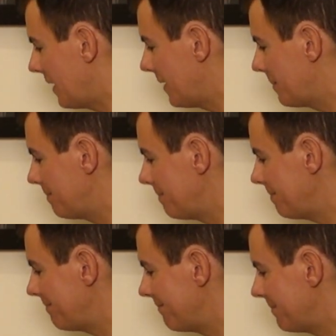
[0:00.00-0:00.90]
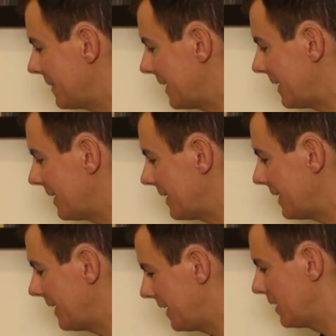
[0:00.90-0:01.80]
um,
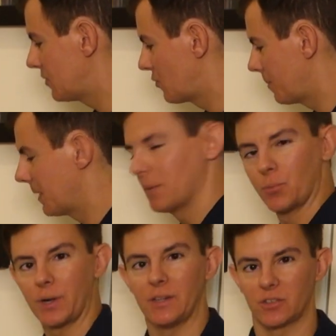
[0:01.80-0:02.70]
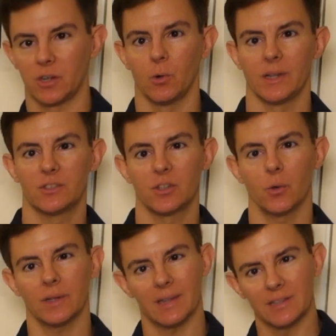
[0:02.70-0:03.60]
it is dripping pretty slowly, so
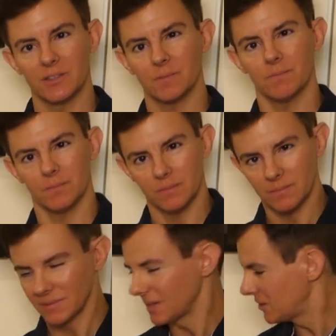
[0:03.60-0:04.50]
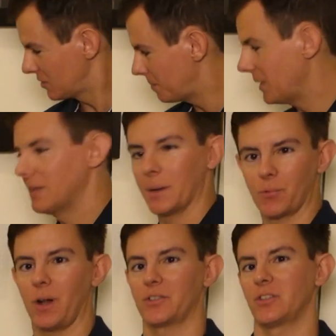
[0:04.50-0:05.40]
let's let's speed that
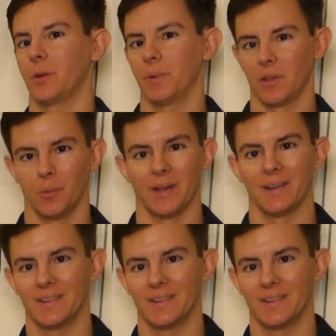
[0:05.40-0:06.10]
process up a little bit.